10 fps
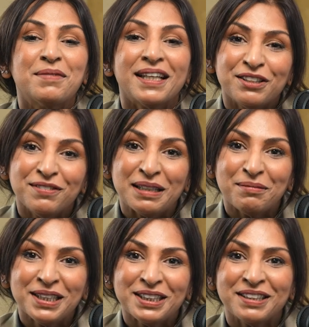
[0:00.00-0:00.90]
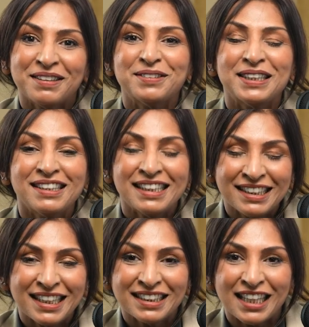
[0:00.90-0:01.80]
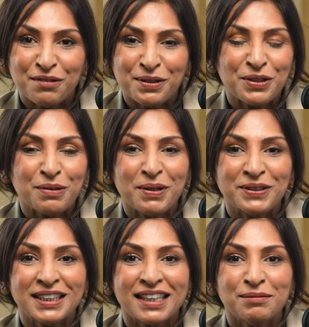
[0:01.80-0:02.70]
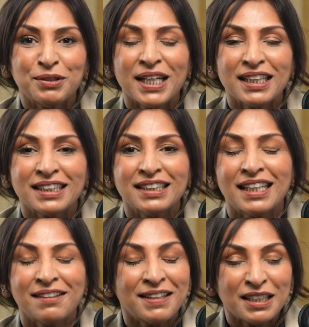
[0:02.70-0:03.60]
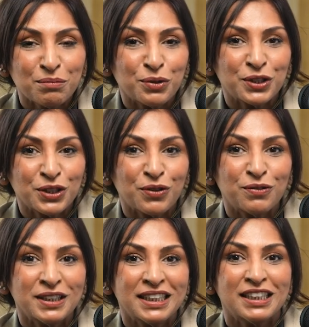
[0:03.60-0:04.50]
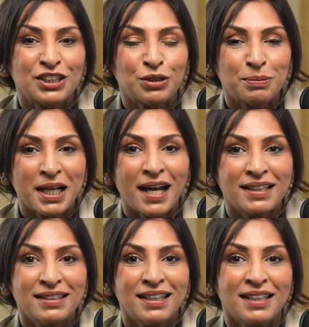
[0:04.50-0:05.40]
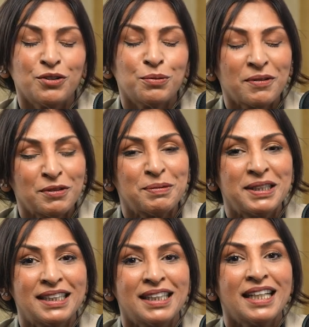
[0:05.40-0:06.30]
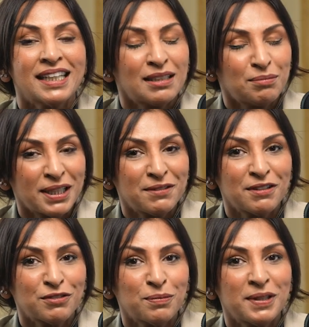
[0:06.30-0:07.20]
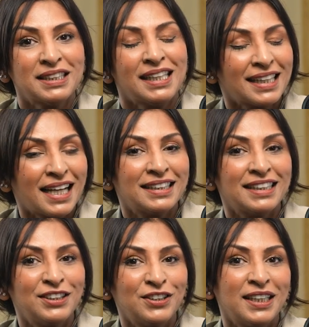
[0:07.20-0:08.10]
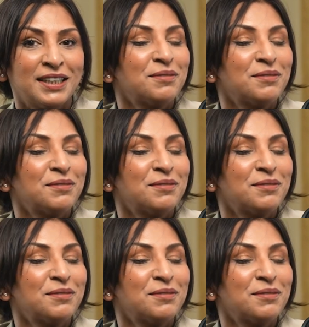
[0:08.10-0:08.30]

Thank you very much. It was a really great chat with you about skin protection and a very important conversation to be had, and I hope everybody can benefit from this like I did today.